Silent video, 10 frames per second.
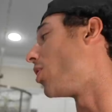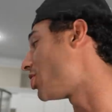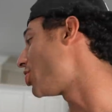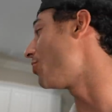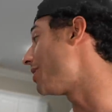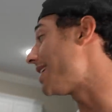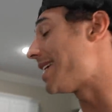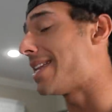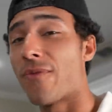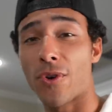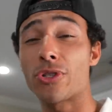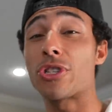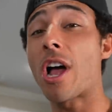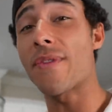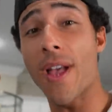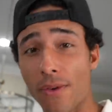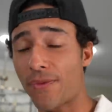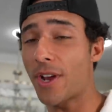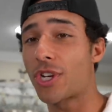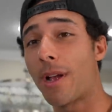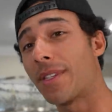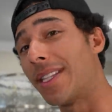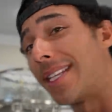what you need. First off, HelloFresh comes in